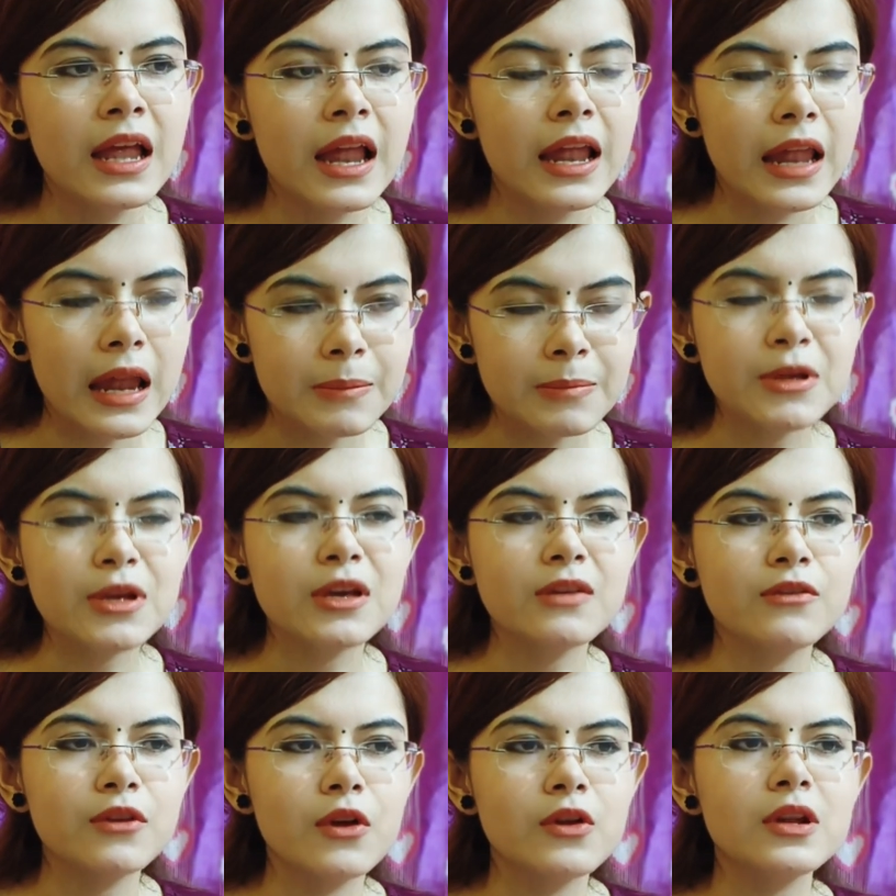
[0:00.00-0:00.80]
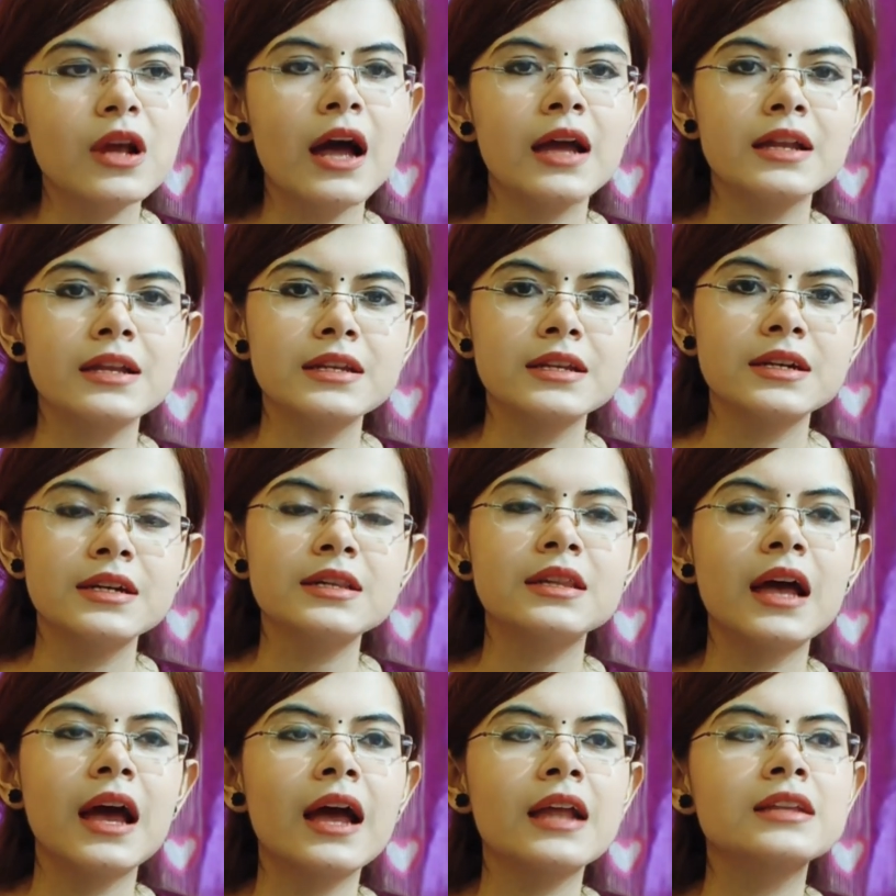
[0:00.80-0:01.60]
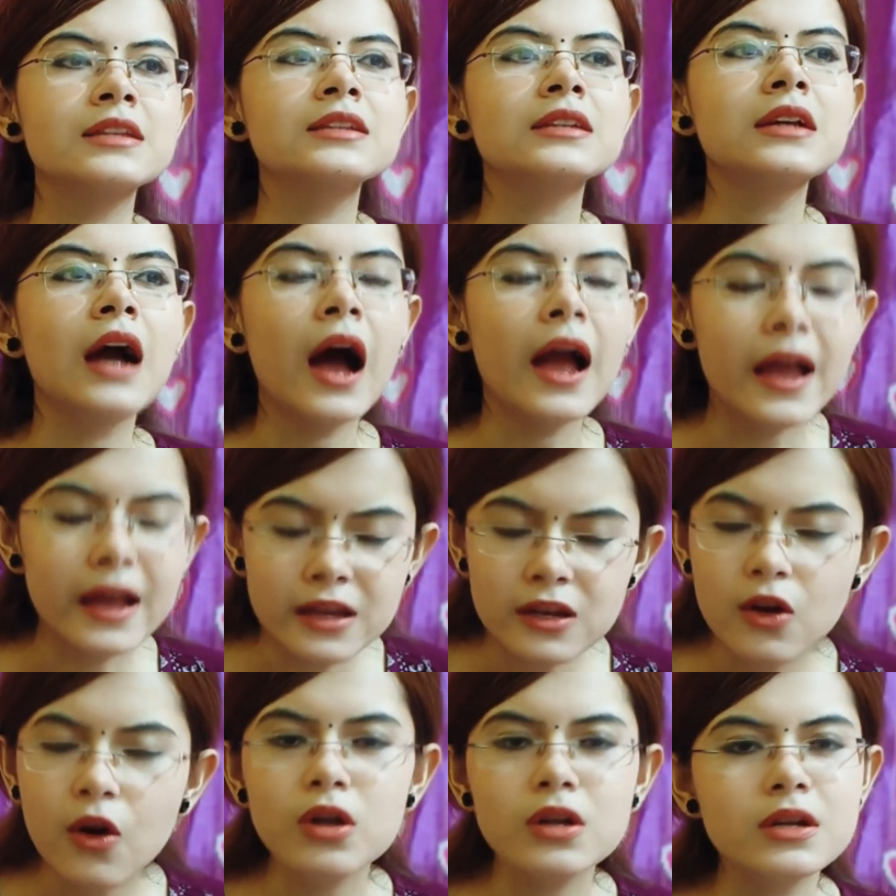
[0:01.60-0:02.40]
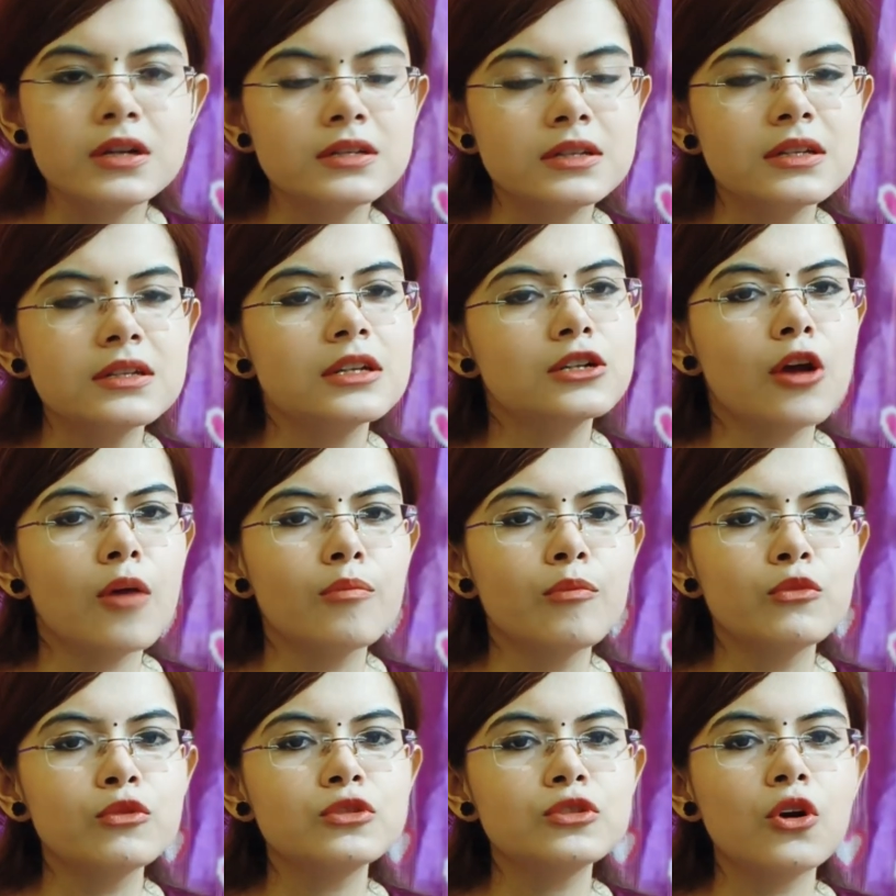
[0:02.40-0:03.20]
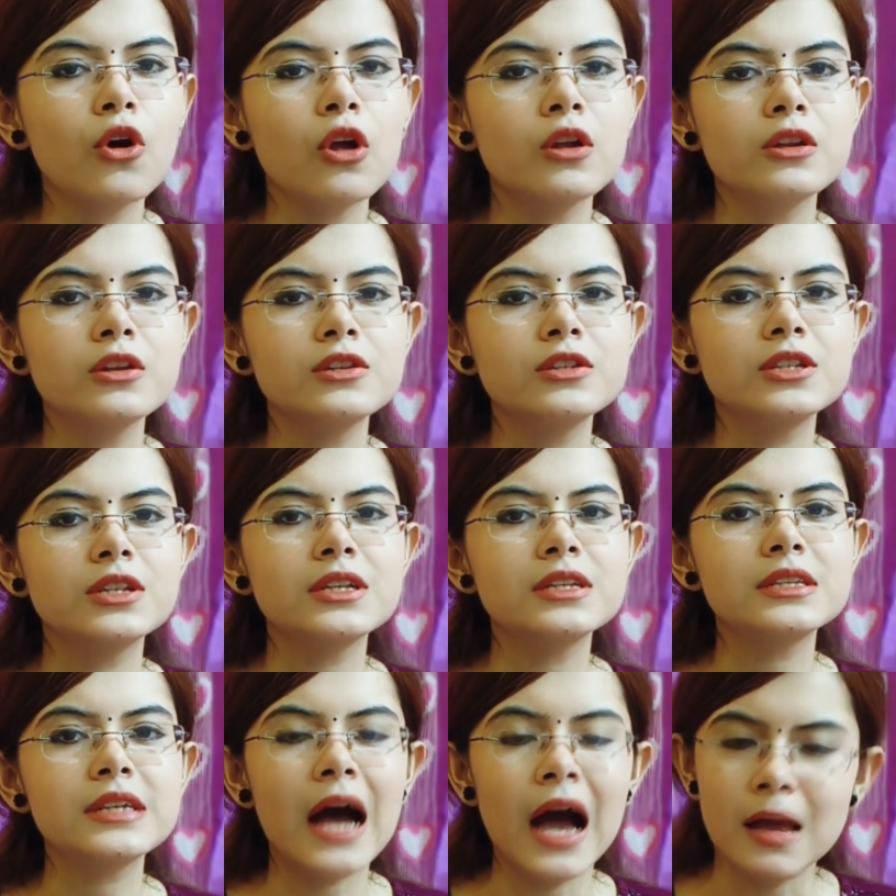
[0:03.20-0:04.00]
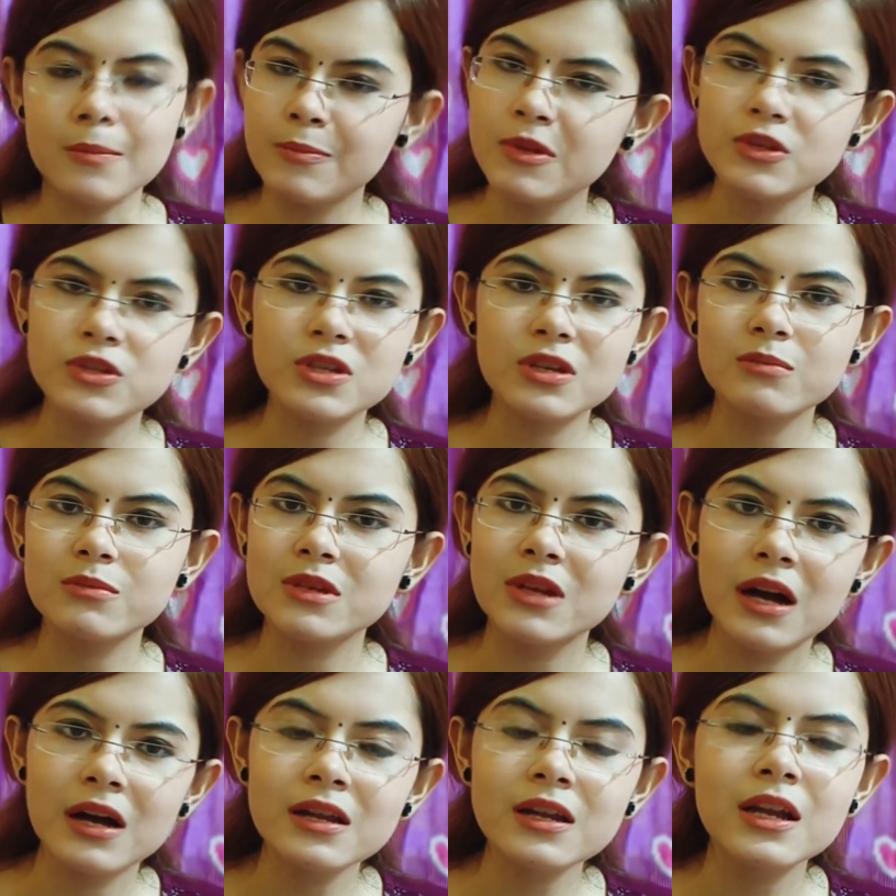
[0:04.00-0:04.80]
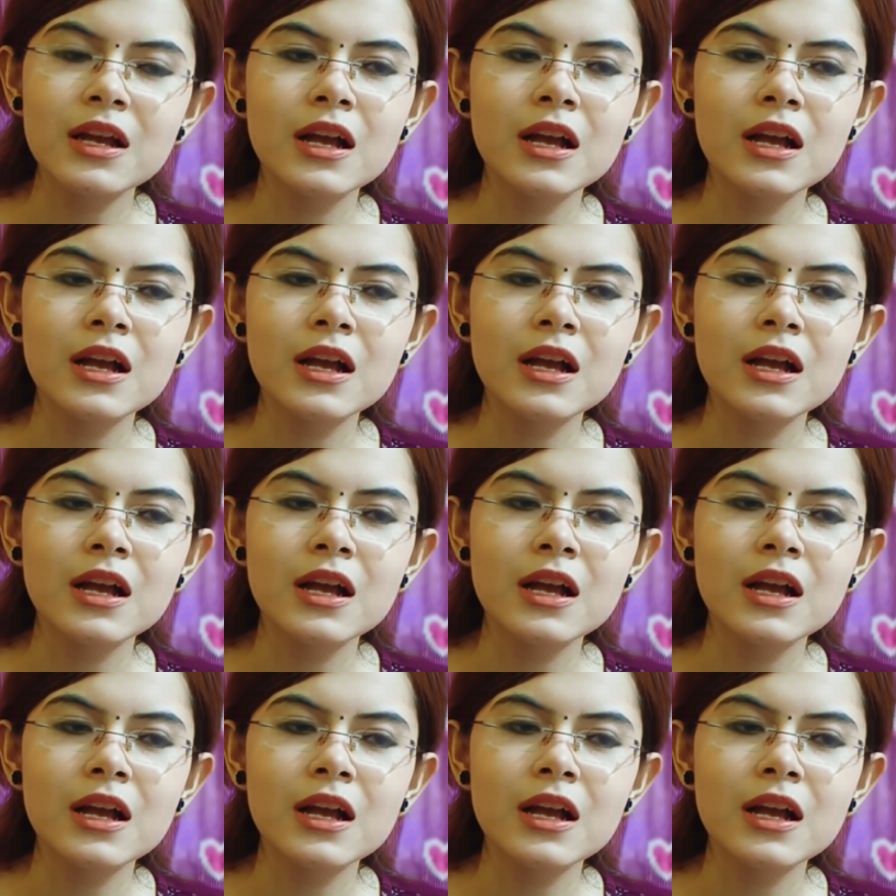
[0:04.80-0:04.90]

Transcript: Let me give you an idea that in Kolkata, the topmost college is IPGMER,